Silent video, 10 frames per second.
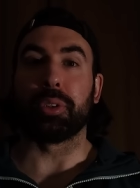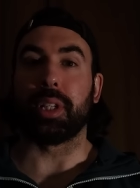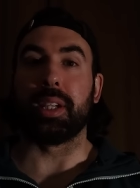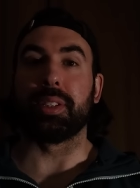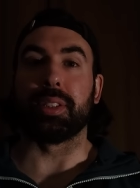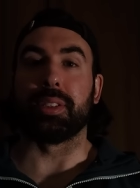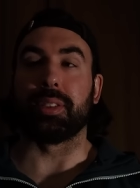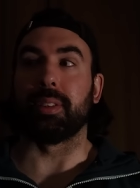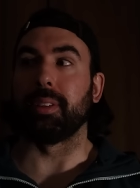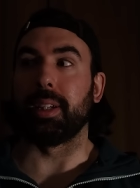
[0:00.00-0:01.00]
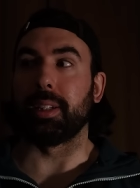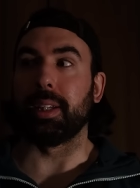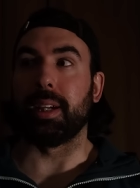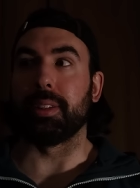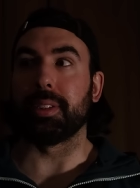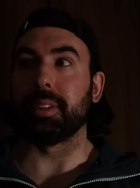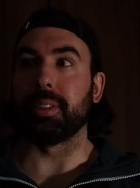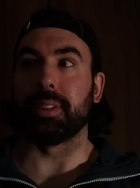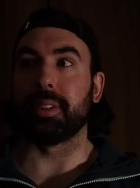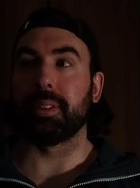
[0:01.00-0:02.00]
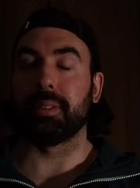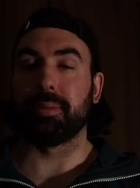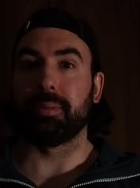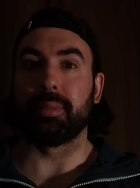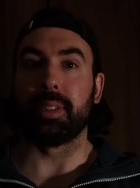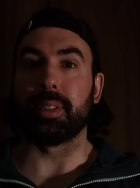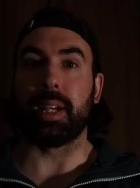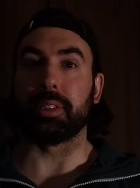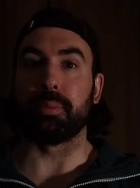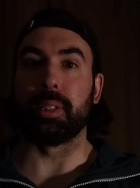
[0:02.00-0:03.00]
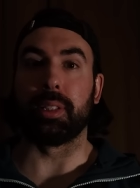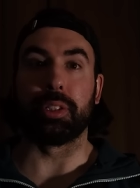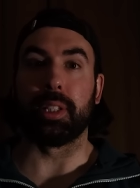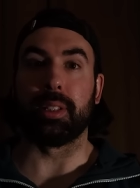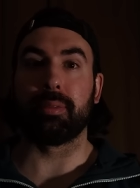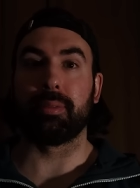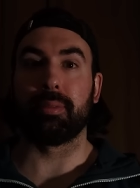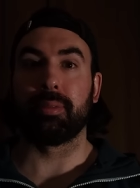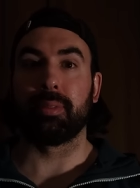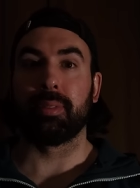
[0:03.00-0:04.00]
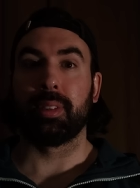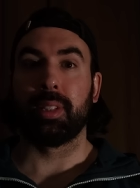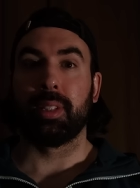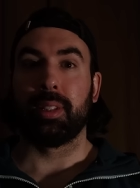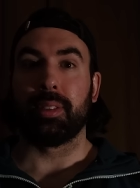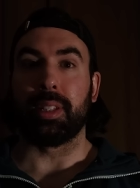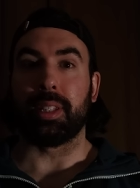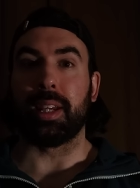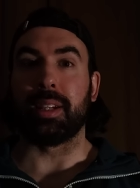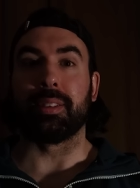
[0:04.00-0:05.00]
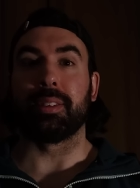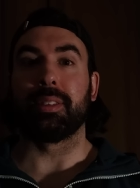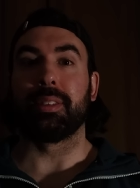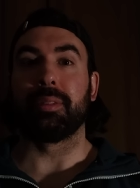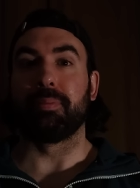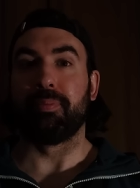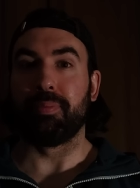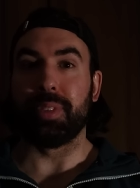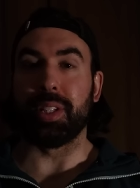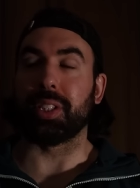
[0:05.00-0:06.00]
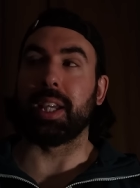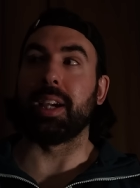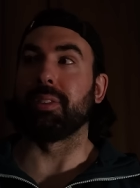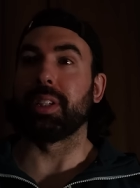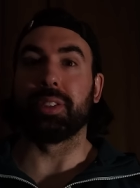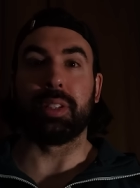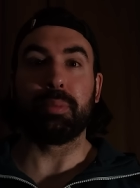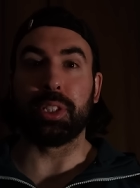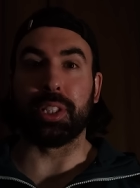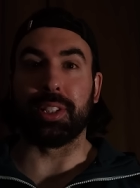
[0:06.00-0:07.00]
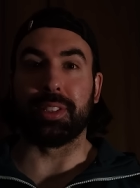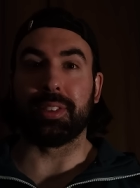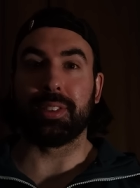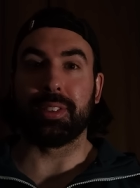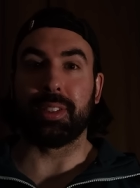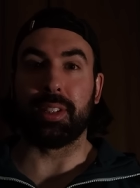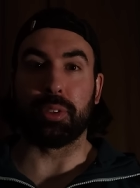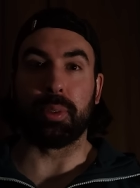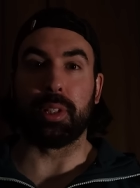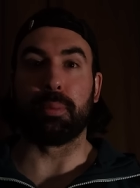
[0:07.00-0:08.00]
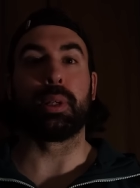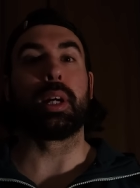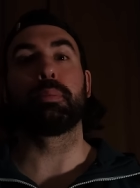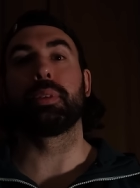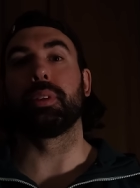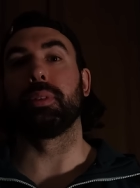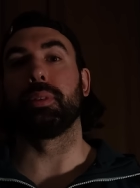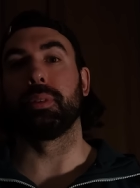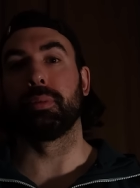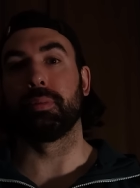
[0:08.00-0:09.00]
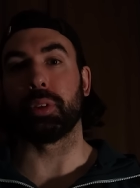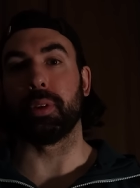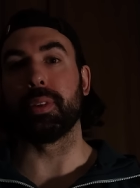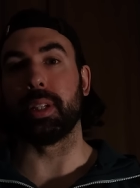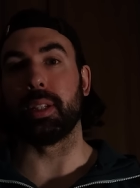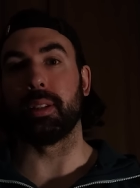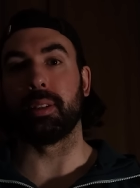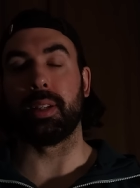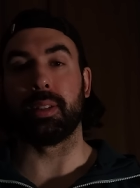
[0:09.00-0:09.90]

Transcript: cases they're like yeah this is this has to be legit they can't discount his images because when they're put up to scrutiny and,